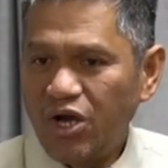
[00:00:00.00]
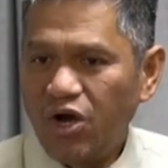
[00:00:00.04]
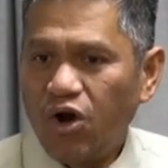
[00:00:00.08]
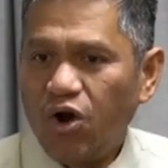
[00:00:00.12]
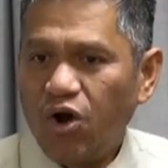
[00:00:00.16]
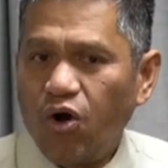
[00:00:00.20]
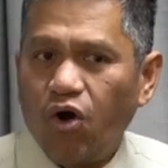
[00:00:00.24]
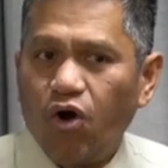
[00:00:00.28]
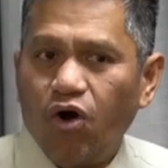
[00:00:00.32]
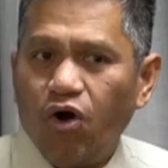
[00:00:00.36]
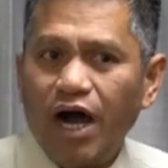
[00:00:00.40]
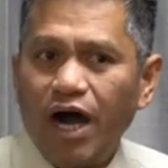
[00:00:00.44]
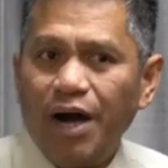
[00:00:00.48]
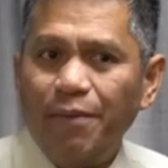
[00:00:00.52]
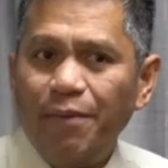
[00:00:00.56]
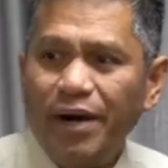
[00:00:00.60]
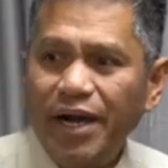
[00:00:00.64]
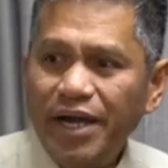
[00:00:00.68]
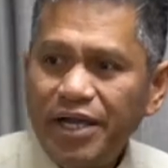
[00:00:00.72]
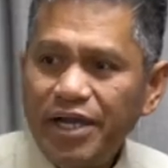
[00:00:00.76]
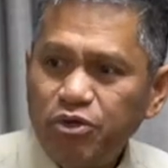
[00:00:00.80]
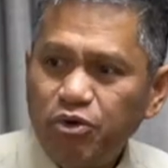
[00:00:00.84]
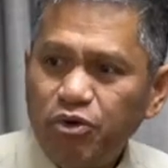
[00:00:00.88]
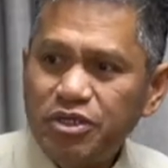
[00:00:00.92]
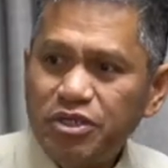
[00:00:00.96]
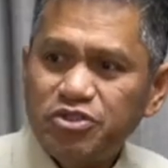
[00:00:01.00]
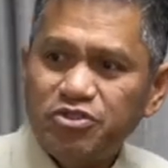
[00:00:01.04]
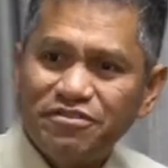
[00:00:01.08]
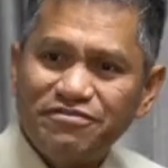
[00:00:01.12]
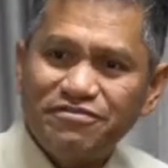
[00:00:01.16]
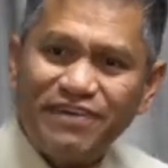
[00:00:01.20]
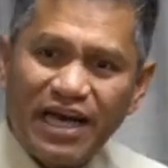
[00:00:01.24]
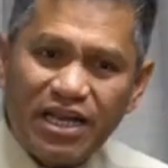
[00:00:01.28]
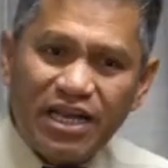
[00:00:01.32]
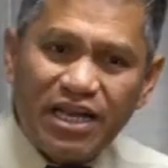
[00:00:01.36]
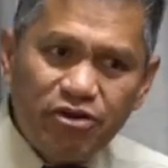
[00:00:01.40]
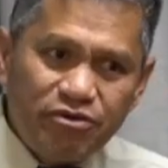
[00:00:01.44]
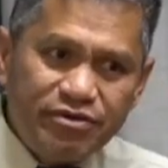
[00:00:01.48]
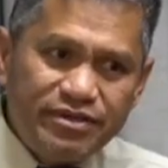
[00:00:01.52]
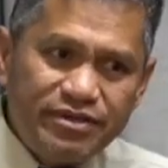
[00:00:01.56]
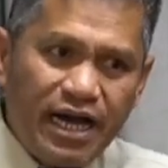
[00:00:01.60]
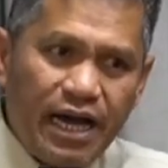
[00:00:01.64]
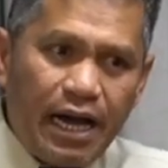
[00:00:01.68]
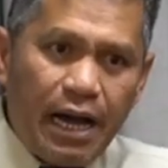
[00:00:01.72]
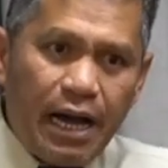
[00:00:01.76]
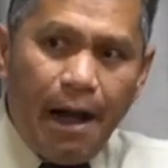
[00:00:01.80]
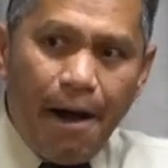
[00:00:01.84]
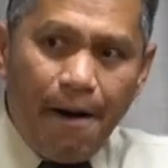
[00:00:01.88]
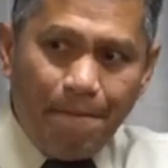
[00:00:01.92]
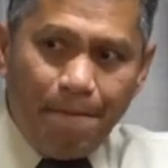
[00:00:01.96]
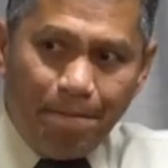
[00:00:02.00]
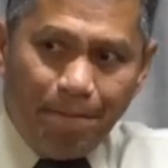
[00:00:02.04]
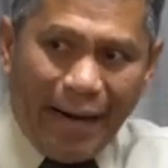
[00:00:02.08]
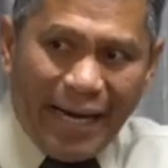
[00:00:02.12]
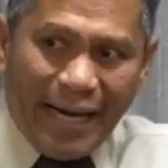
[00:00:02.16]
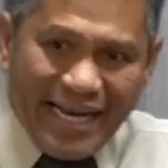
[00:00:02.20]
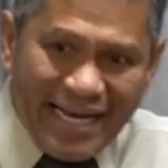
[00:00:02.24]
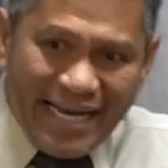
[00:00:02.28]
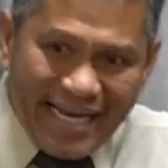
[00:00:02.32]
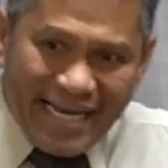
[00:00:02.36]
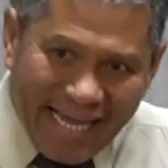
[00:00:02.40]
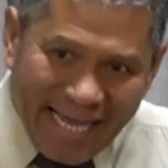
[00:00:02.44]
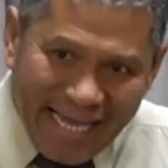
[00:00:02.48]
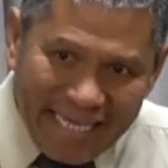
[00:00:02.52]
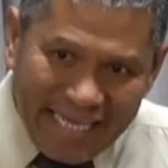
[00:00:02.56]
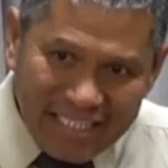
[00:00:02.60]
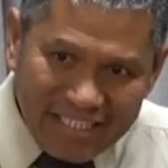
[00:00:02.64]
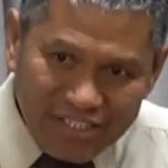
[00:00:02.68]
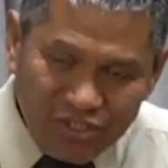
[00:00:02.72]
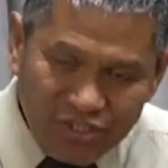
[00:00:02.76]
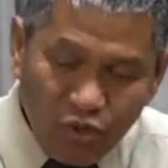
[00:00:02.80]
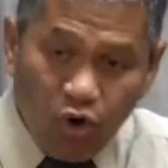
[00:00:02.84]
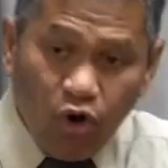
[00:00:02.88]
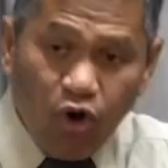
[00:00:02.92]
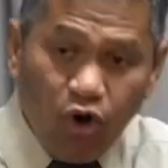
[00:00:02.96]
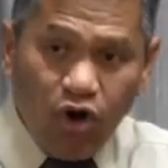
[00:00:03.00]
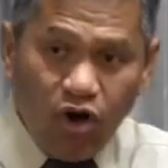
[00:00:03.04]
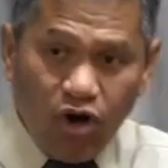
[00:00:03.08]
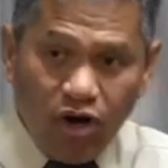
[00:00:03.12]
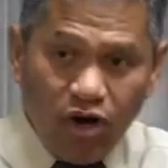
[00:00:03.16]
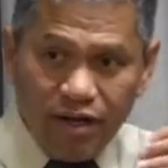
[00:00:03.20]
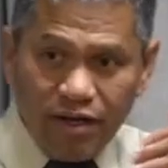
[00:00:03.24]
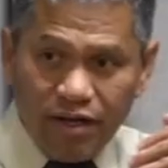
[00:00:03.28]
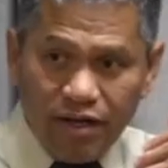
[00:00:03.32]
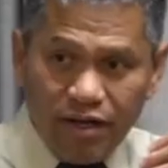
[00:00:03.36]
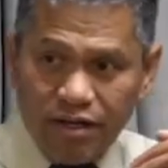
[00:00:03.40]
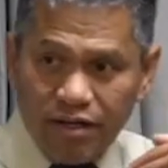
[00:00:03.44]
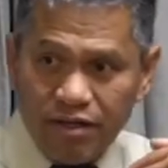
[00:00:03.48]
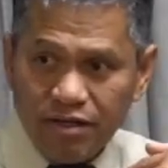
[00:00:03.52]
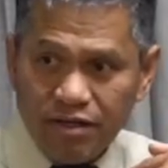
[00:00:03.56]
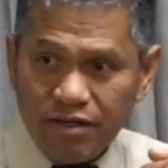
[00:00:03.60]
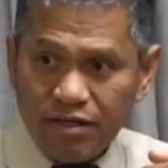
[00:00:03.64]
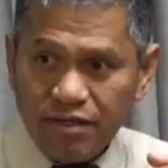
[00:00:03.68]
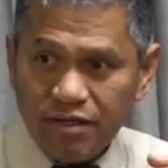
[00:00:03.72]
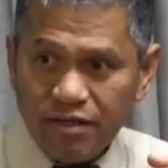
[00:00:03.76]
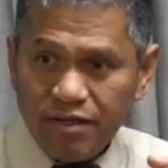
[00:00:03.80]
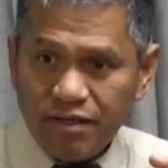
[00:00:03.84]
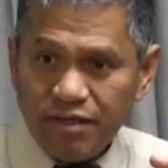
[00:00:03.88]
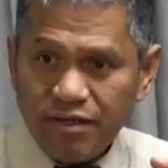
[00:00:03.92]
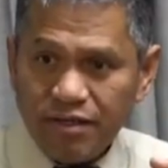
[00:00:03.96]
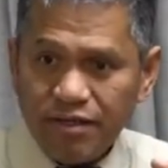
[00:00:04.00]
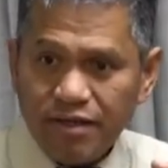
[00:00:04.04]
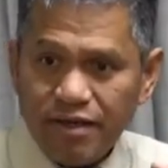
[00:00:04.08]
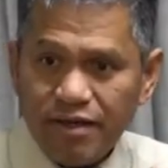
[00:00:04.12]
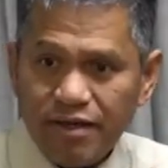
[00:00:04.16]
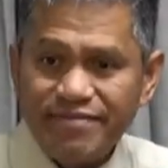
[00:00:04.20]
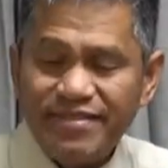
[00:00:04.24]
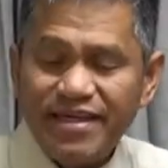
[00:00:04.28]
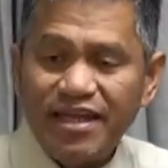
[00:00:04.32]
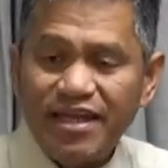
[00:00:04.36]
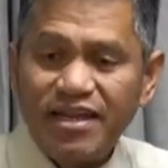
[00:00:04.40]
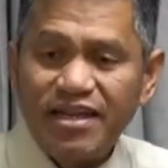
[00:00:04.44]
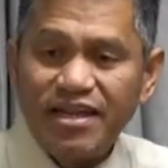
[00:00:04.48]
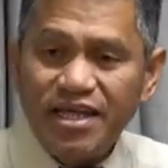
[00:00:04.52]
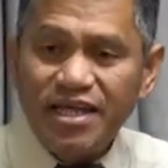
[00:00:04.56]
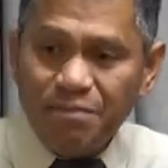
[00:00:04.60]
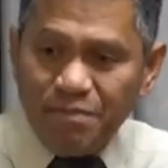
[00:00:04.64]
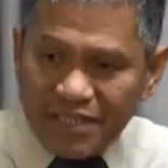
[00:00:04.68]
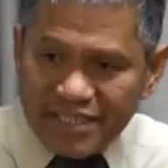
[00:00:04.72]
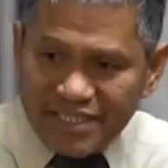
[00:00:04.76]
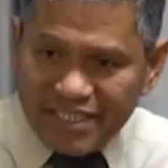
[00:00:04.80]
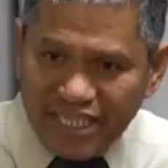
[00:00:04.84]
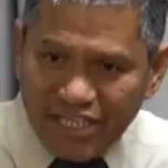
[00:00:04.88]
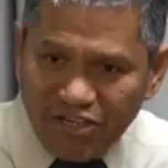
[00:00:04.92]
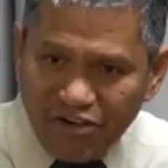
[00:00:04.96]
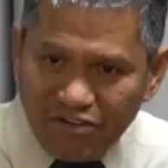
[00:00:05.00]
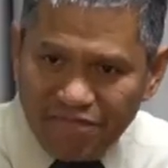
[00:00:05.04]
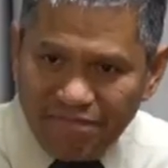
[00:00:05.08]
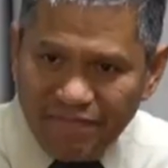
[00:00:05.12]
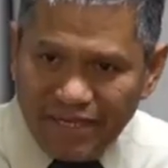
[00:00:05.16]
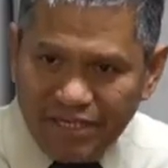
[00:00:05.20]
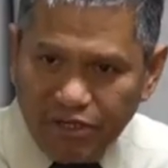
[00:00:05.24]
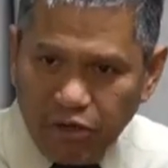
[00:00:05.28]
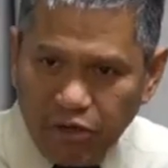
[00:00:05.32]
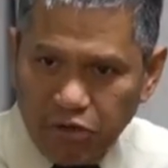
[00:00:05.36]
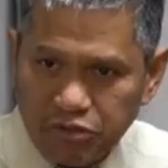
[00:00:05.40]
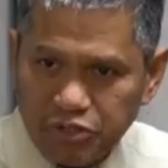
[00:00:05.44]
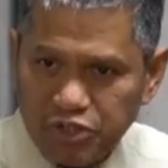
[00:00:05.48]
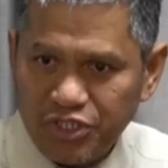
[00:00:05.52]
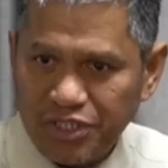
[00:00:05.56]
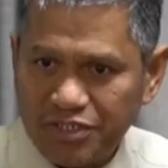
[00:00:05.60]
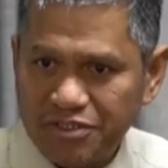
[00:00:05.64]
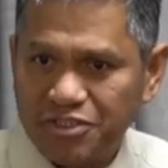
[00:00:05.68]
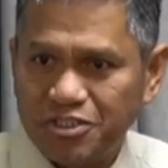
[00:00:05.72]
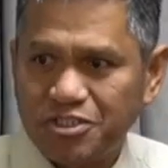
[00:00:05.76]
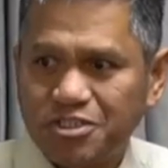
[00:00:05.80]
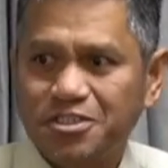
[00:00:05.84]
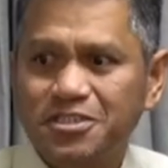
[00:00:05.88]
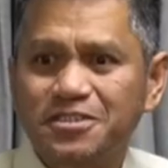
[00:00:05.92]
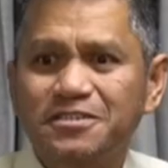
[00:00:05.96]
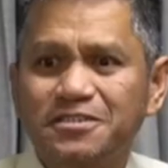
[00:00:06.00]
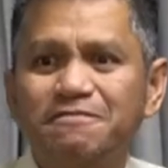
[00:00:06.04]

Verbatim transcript: Or am I going to follow the mandates or the liberty of my conscience?